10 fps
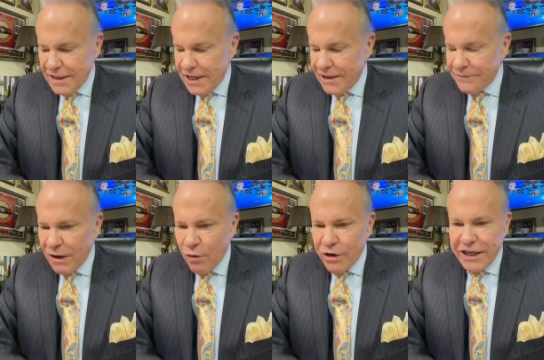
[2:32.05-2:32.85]
Uh,
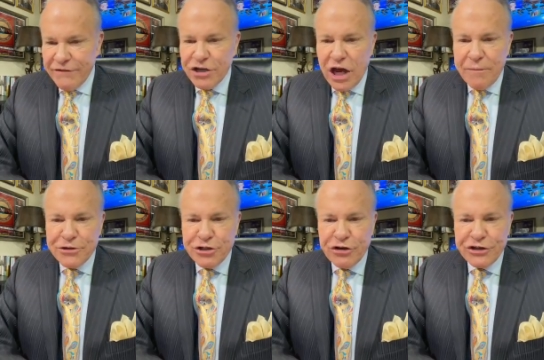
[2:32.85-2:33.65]
I want to give you an
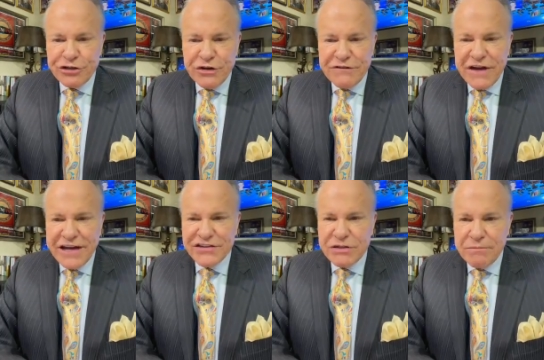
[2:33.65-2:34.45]
opportunity to
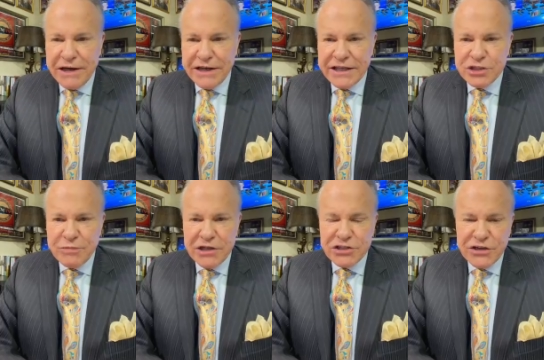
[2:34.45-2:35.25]
invite somebody,
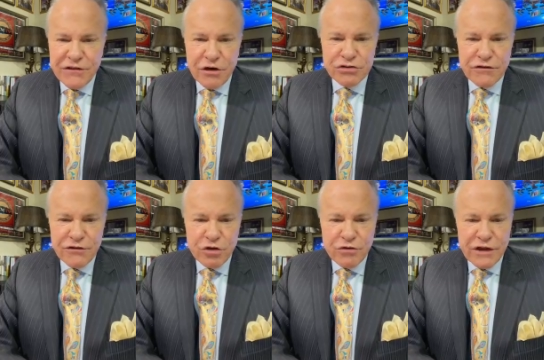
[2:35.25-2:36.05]
especially those of
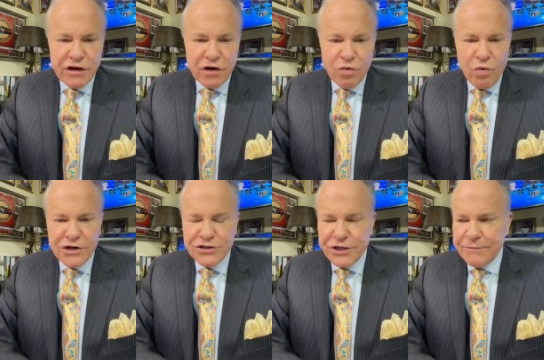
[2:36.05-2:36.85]
you that are
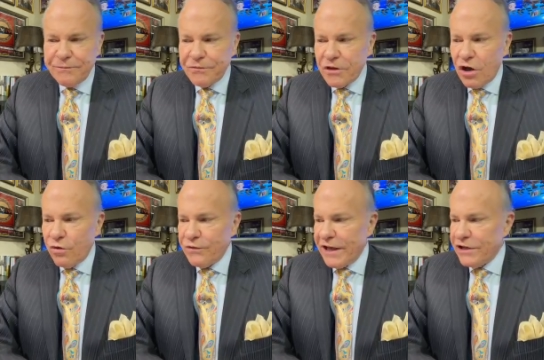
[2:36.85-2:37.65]
watching
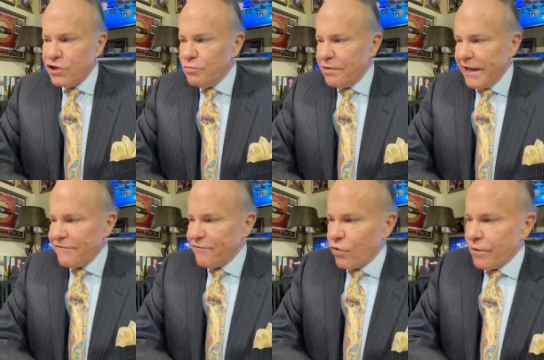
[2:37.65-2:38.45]
on that new
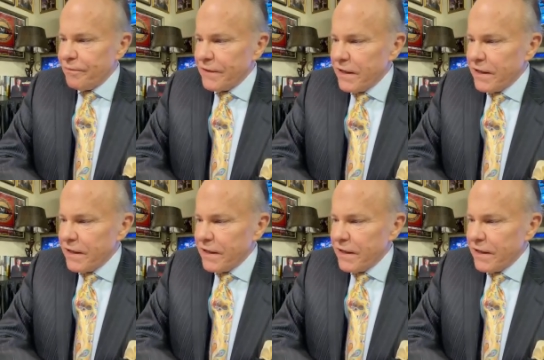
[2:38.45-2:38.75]
platform.